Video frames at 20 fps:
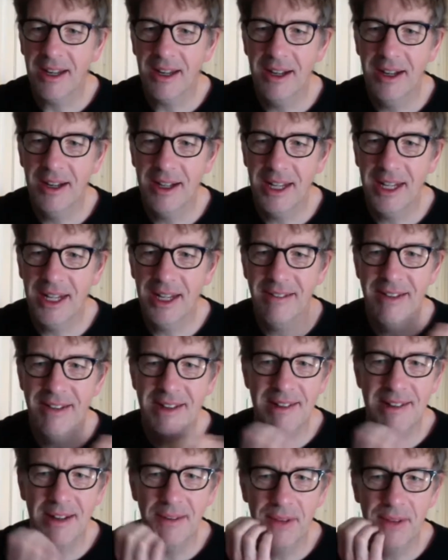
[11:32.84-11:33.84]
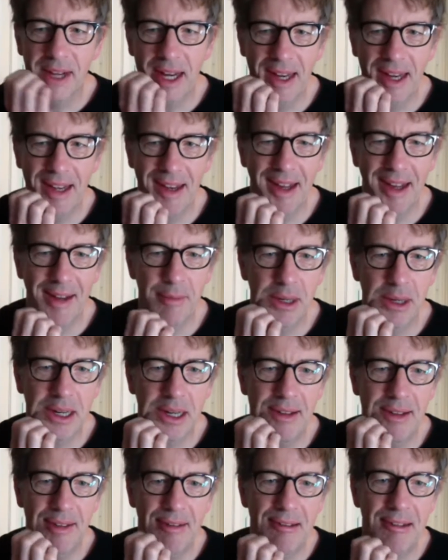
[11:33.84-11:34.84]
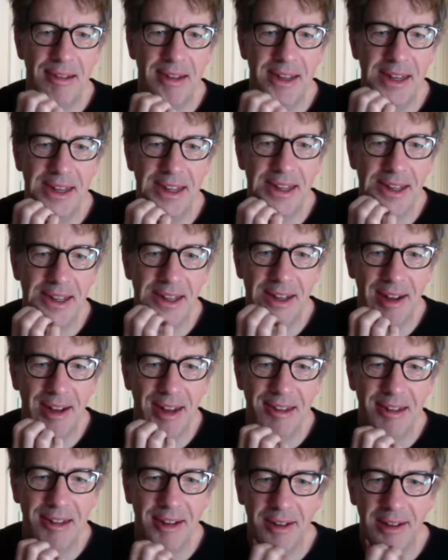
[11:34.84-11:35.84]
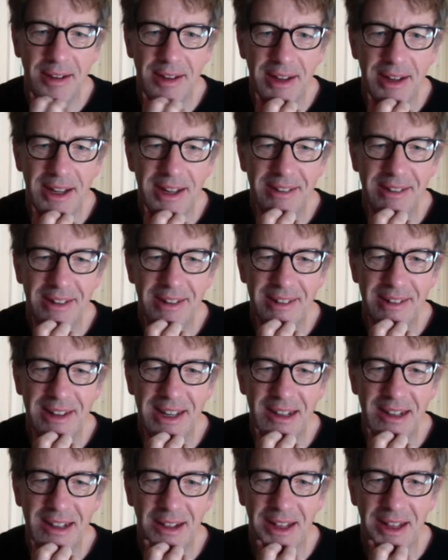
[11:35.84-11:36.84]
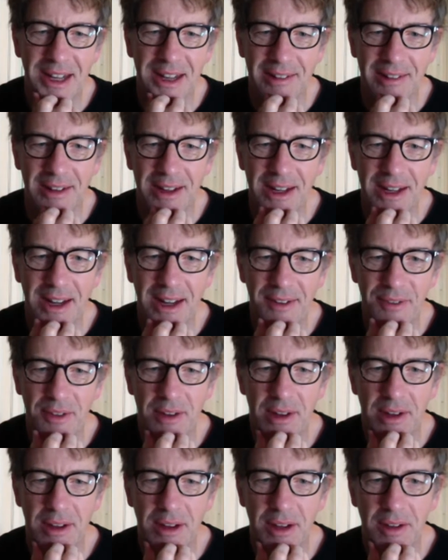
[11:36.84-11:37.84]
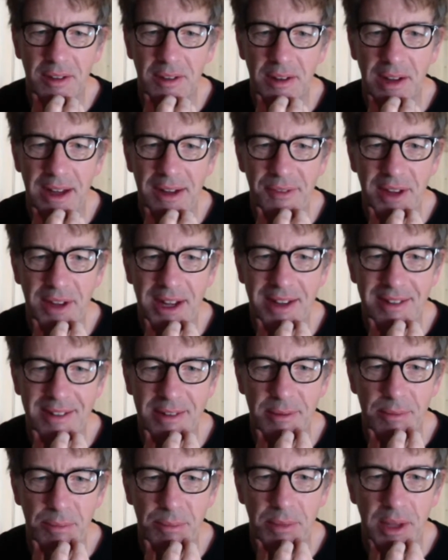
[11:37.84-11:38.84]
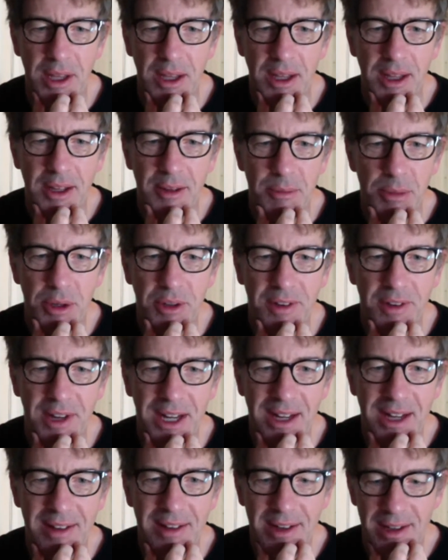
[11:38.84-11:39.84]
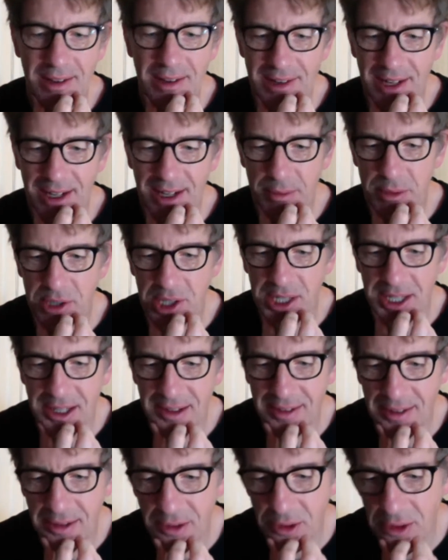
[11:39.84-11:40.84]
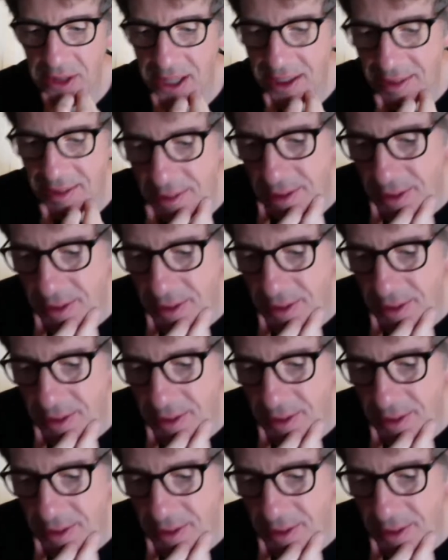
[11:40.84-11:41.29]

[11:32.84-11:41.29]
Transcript: there is something in that, because it's just little things, like you have to use your left hand to put tickets in ticket machines and all that stuff.